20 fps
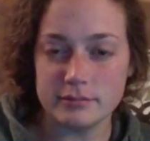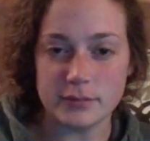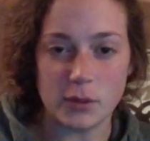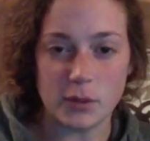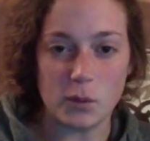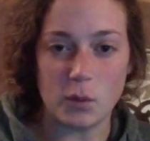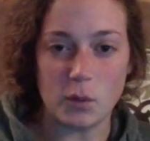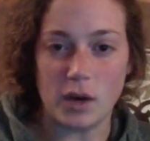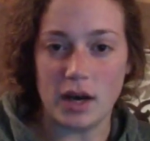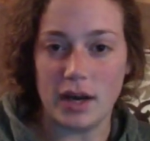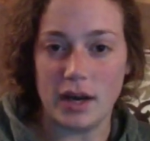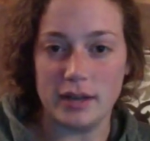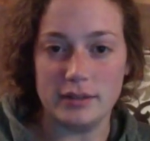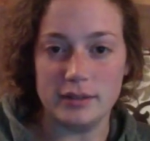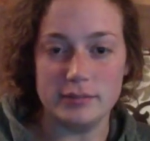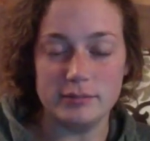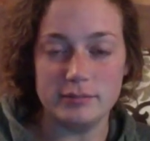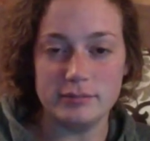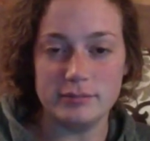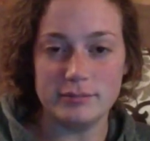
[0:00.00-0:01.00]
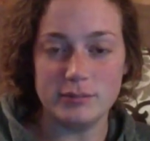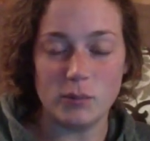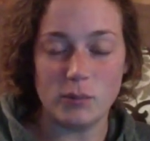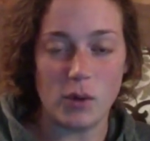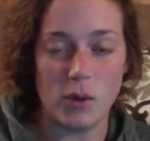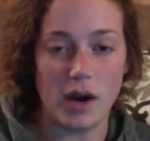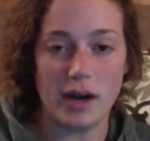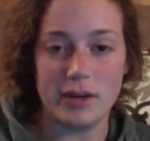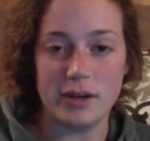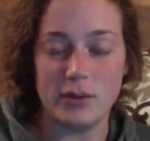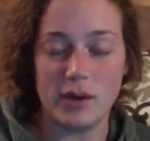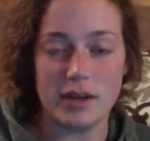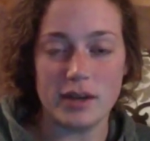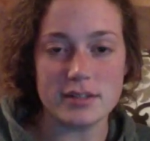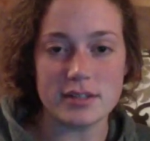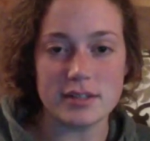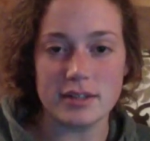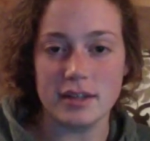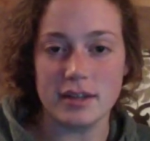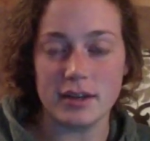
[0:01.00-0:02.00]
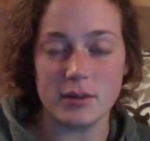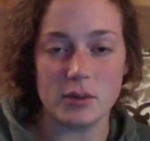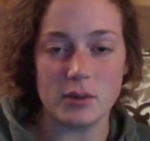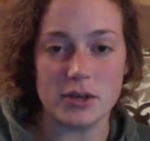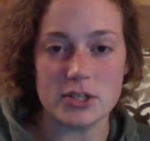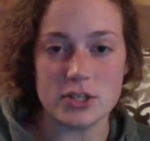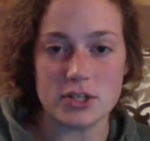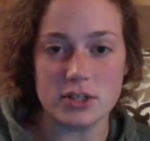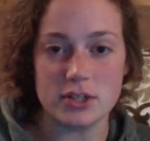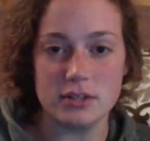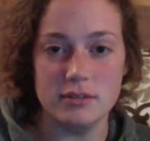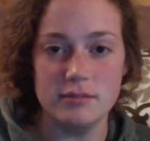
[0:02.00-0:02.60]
Why? Why are you asking that question?